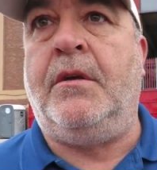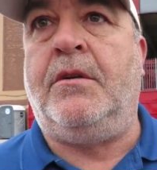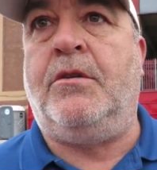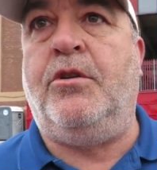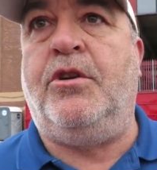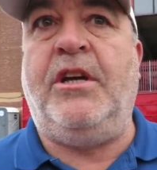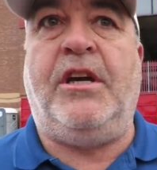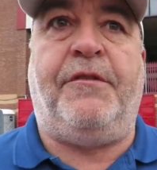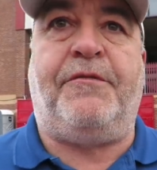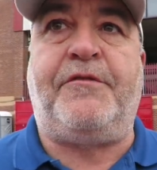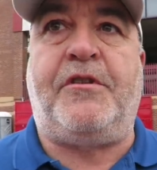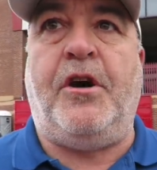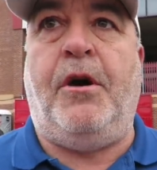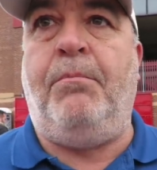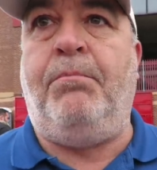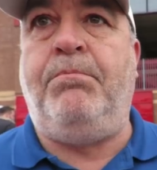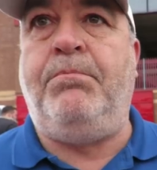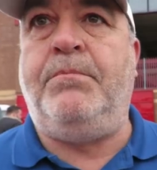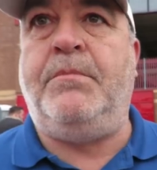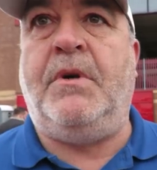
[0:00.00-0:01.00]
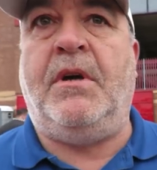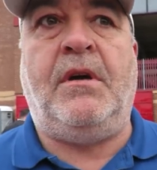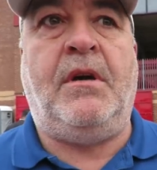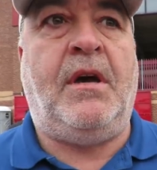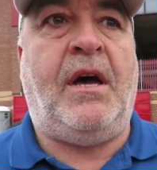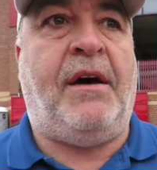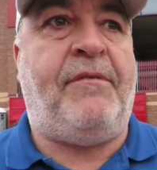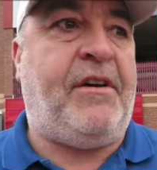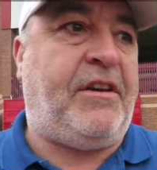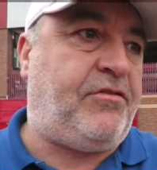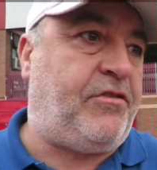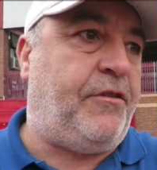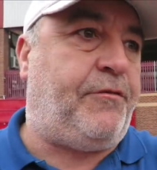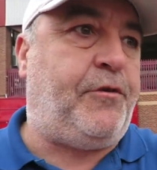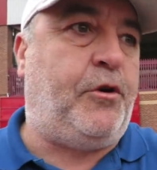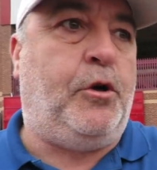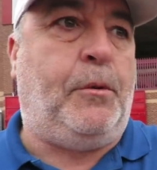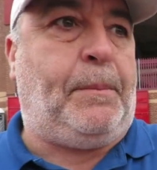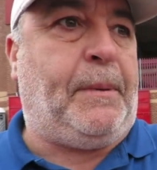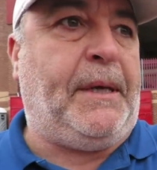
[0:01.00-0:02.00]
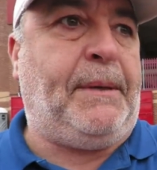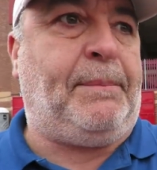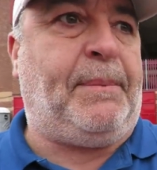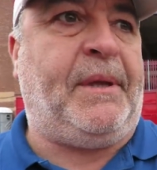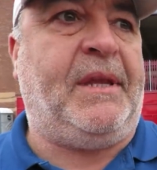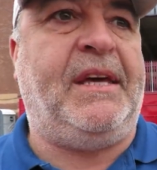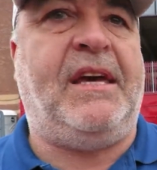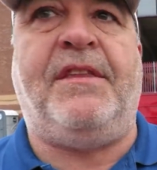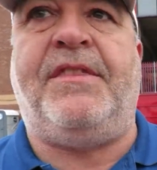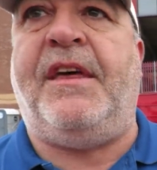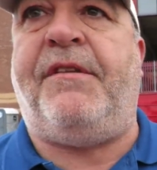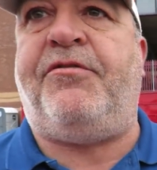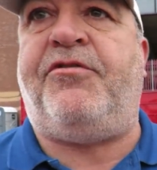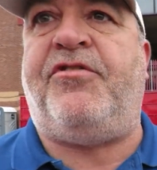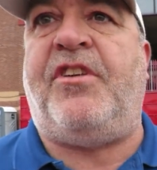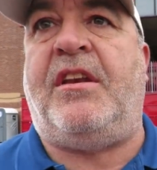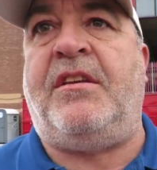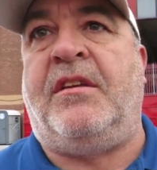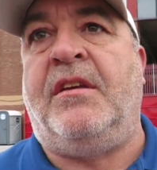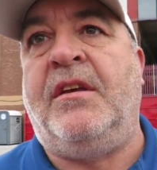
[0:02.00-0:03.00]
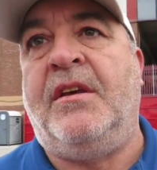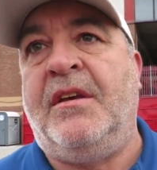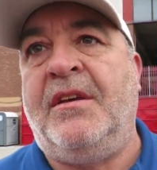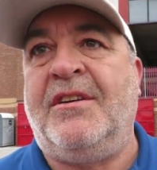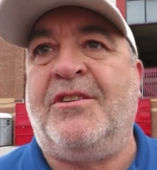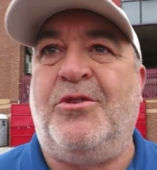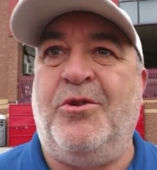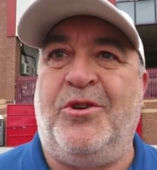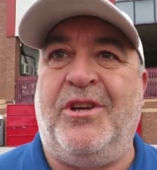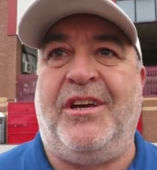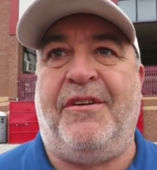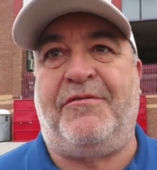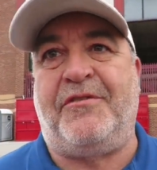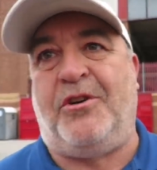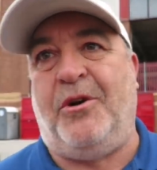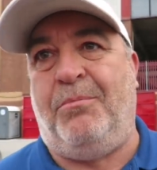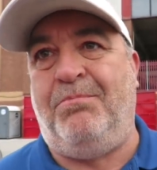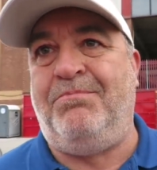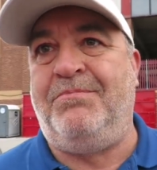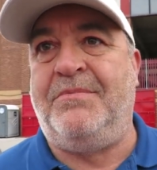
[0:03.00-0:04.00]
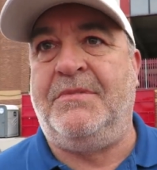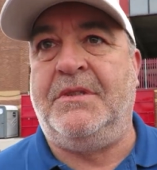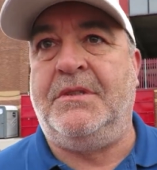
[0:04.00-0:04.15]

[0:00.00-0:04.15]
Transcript: Could he have come? I've asked a few people here, they've said, could he have come?